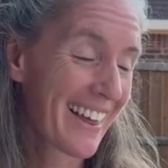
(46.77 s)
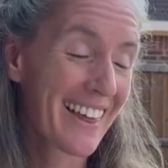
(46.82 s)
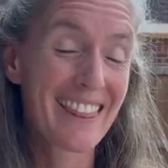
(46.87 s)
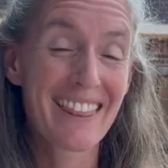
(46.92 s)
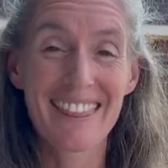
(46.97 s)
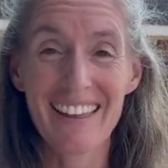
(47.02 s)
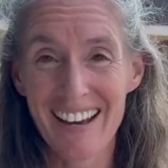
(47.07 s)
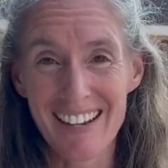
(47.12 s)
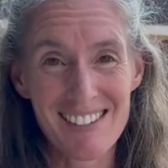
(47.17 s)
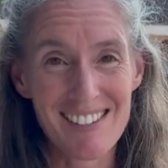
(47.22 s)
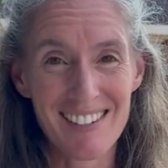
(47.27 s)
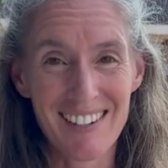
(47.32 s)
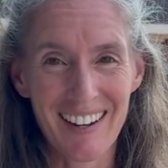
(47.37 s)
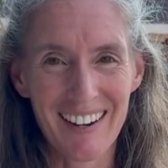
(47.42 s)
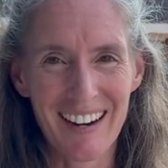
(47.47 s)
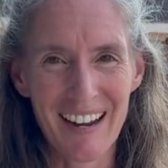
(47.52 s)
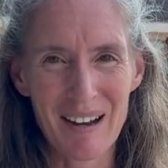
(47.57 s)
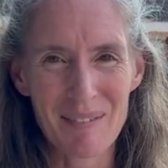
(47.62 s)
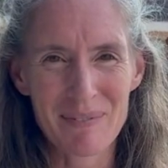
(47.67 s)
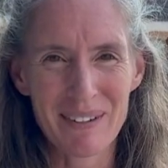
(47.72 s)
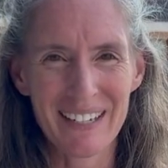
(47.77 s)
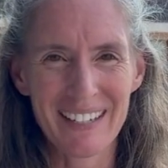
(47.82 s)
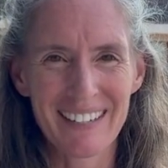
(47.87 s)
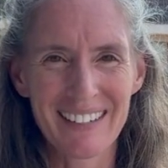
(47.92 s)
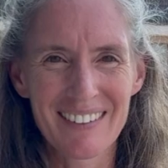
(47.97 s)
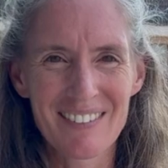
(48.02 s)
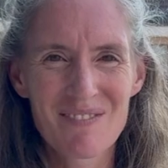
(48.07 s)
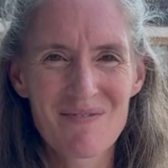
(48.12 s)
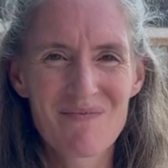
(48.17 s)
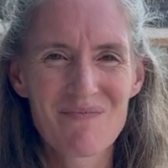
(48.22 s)
That's not
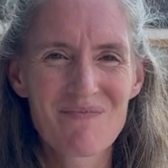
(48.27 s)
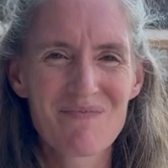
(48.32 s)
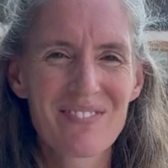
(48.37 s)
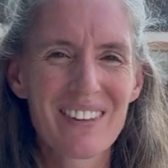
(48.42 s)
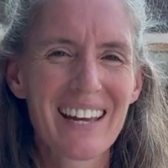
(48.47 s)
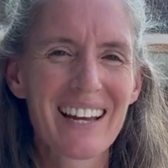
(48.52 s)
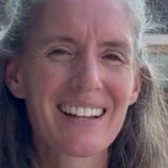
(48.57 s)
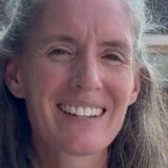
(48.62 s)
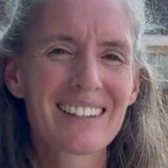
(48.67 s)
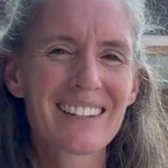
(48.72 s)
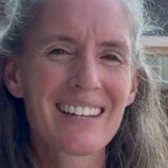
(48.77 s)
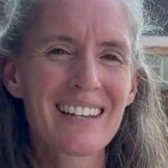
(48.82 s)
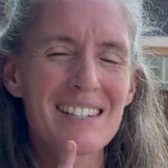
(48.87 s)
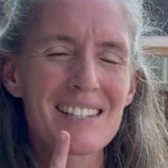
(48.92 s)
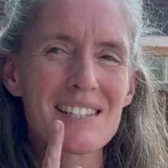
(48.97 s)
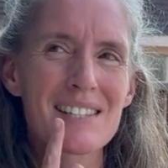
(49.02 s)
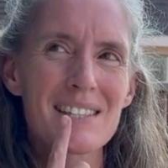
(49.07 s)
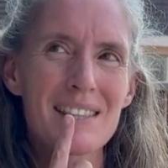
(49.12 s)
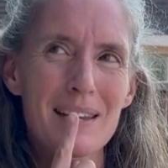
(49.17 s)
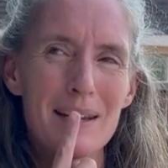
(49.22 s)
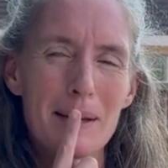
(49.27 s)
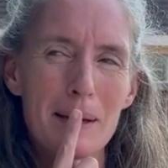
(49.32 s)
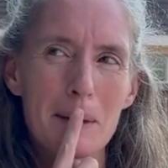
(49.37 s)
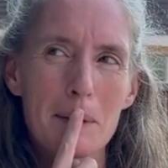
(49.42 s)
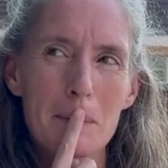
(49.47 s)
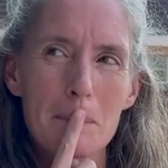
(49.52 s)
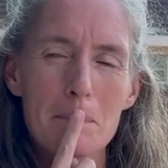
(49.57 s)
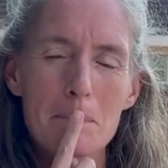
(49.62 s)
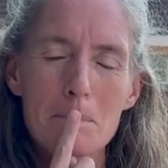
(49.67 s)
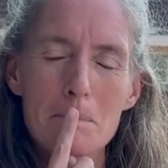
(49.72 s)
happening. Let's
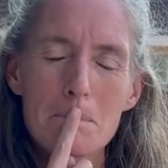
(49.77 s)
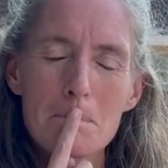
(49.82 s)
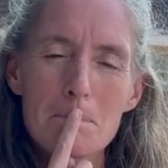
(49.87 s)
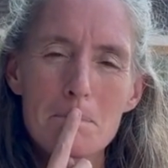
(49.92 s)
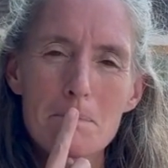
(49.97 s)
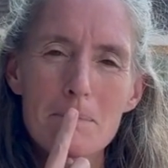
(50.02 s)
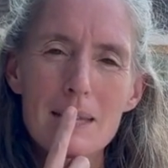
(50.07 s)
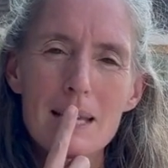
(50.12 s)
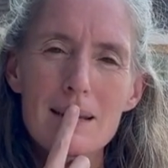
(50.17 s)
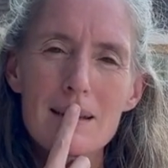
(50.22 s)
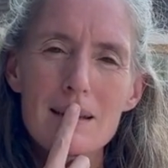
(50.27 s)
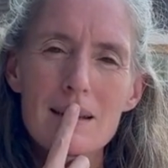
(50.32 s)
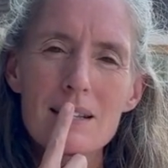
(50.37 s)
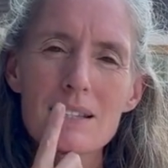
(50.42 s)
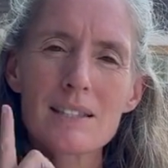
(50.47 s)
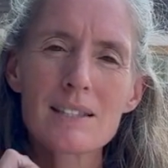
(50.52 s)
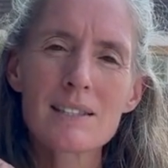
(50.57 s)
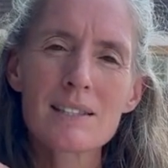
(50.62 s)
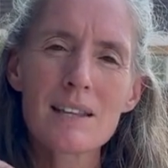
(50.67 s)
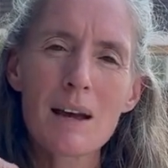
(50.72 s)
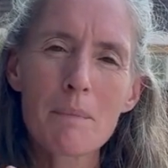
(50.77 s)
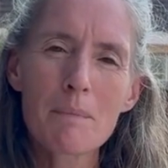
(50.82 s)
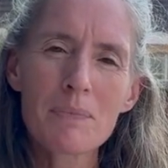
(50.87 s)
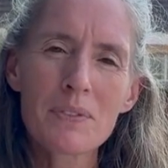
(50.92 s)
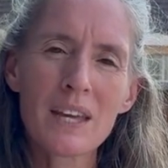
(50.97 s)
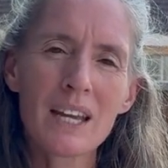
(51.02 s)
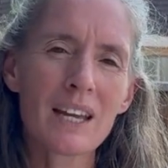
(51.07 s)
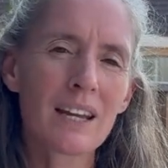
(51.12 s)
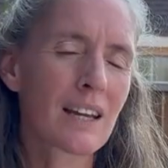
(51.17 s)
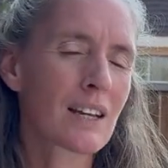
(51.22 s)
think.
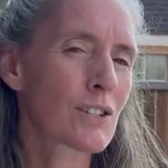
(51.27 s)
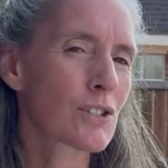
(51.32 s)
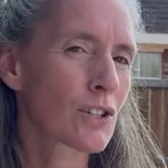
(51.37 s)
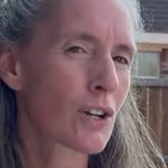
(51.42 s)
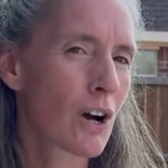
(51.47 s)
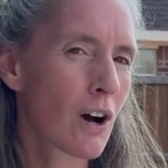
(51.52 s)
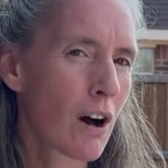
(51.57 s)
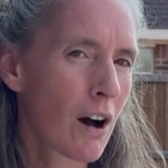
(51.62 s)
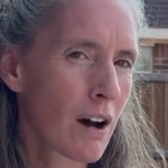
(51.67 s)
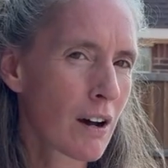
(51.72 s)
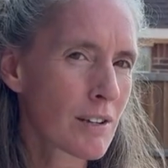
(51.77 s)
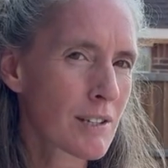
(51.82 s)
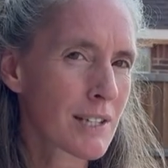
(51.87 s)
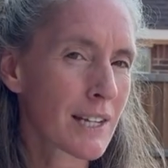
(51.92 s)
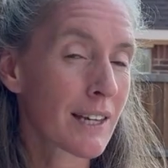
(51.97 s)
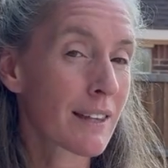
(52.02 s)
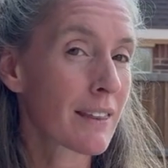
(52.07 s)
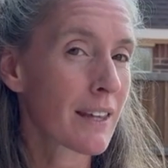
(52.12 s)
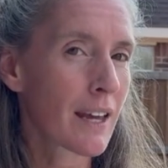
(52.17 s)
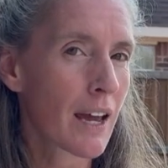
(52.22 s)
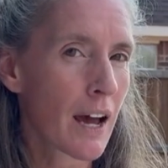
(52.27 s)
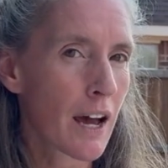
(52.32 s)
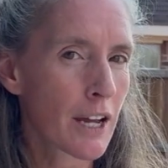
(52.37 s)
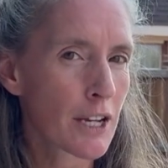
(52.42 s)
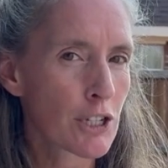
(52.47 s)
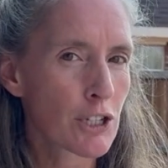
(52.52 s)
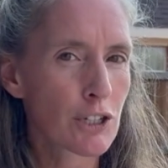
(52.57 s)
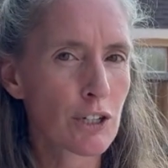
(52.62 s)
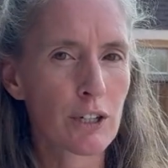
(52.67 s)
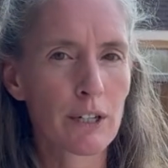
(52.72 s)
Something is causing the
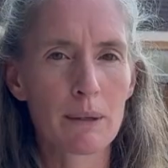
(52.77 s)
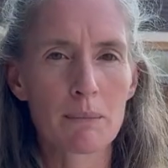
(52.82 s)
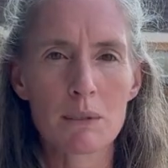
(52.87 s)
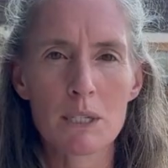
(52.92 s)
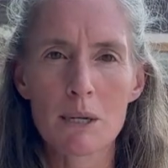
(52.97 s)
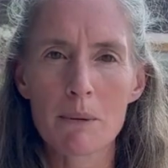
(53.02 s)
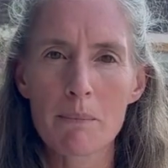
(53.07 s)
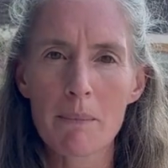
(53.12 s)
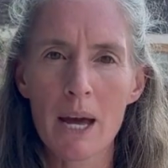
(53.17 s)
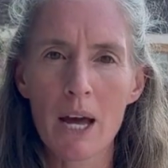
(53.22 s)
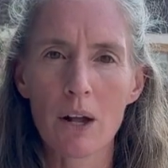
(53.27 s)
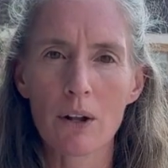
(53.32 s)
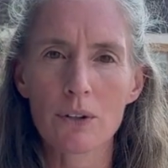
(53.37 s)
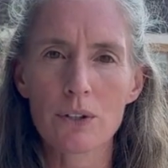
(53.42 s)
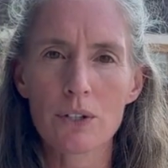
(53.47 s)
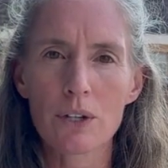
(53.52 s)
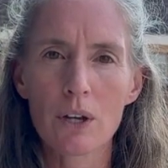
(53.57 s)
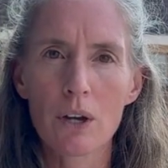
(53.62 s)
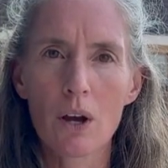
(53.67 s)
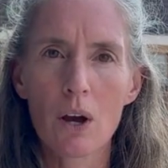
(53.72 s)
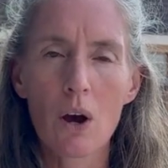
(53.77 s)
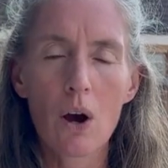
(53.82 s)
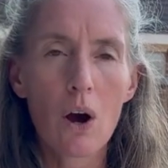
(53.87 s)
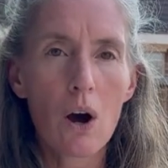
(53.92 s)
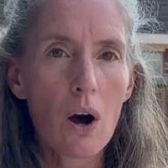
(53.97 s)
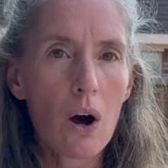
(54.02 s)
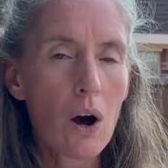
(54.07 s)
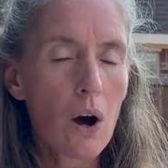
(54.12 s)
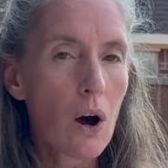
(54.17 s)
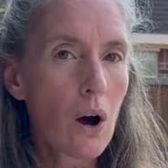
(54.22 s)
ice cream to melt.
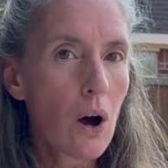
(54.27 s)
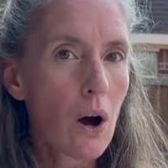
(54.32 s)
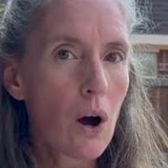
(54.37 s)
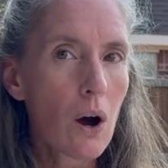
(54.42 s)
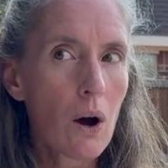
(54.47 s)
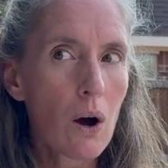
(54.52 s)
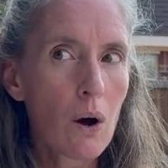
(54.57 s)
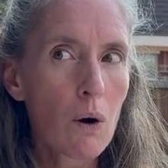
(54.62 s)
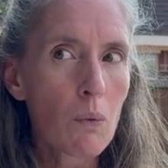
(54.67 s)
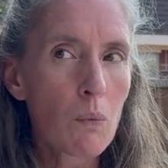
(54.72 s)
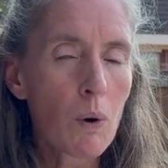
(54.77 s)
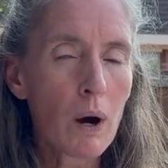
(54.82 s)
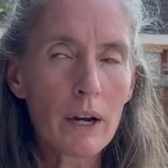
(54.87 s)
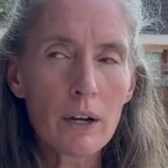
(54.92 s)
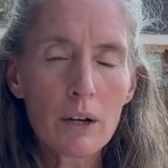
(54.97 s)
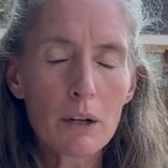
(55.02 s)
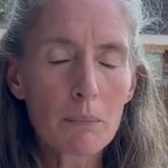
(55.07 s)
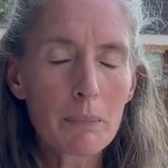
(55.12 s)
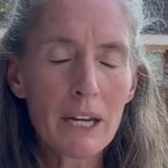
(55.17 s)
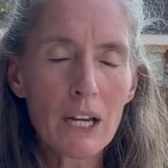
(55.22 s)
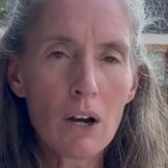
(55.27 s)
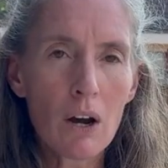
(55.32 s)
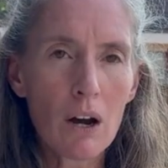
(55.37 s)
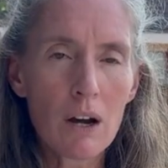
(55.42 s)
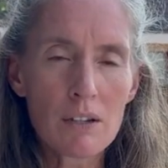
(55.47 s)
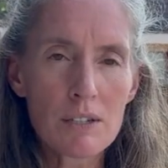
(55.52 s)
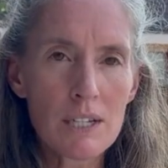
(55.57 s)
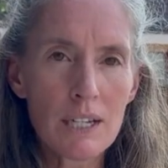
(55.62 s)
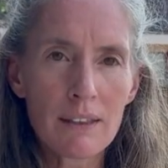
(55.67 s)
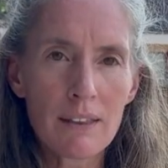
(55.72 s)
What could be
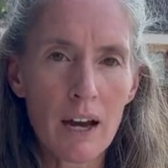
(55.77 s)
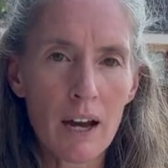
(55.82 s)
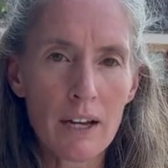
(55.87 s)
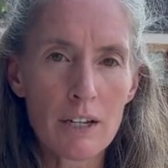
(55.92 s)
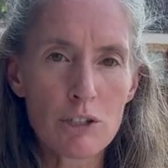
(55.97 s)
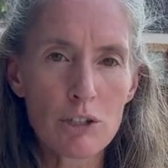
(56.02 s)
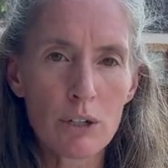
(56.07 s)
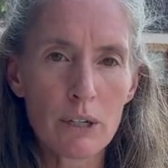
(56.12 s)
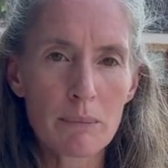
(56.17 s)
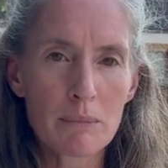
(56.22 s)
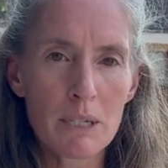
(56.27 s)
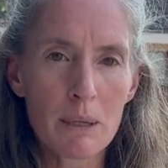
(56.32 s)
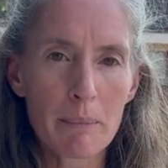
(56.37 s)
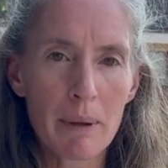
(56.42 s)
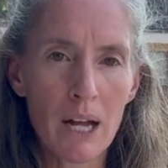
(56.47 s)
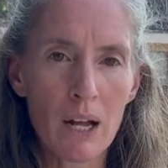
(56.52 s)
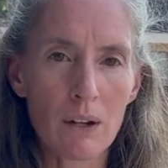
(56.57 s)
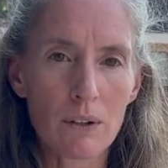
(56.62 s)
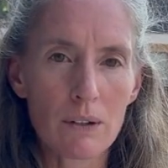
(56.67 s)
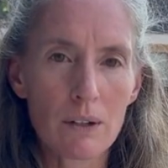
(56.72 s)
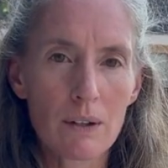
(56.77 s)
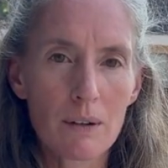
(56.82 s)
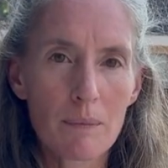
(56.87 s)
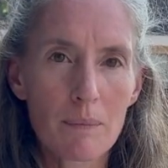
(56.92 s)
causing the ice cream to melt?